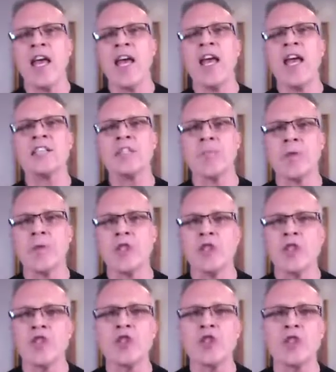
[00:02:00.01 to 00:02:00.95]
as a
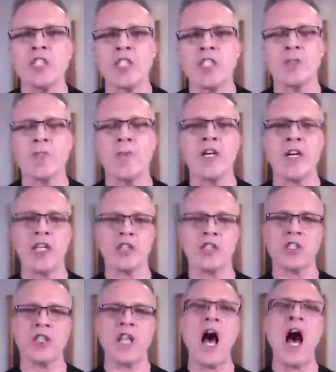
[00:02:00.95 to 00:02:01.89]
person who has
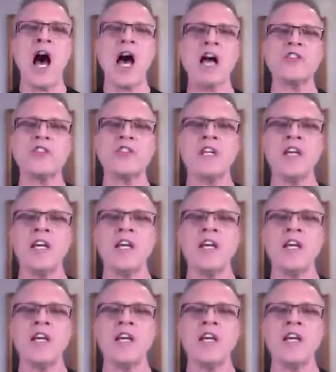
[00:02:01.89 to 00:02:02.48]
experienced loss,